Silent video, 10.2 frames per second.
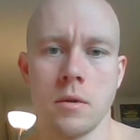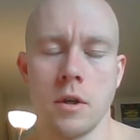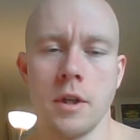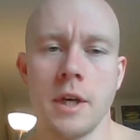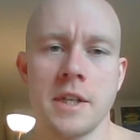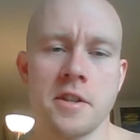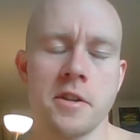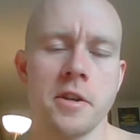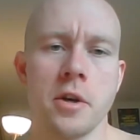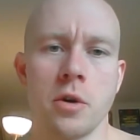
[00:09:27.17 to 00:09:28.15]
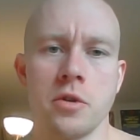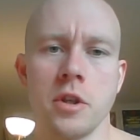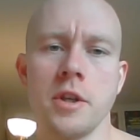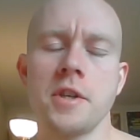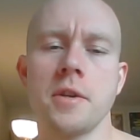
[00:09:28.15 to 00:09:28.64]
Lastly, on the
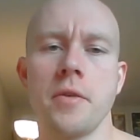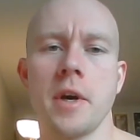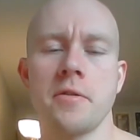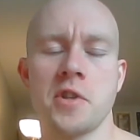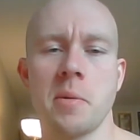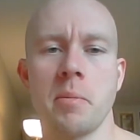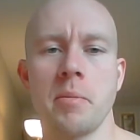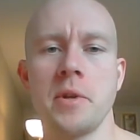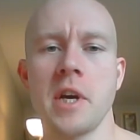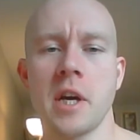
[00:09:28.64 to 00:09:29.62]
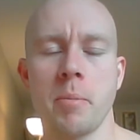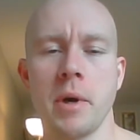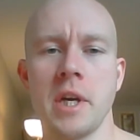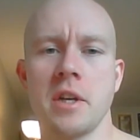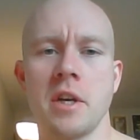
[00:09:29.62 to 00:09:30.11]
list, we have some neck
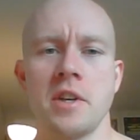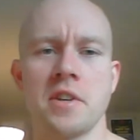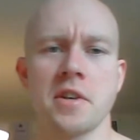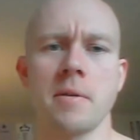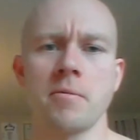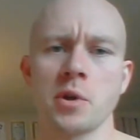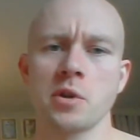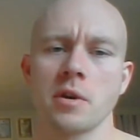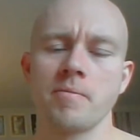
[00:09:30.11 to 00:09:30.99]
pain and discomfort,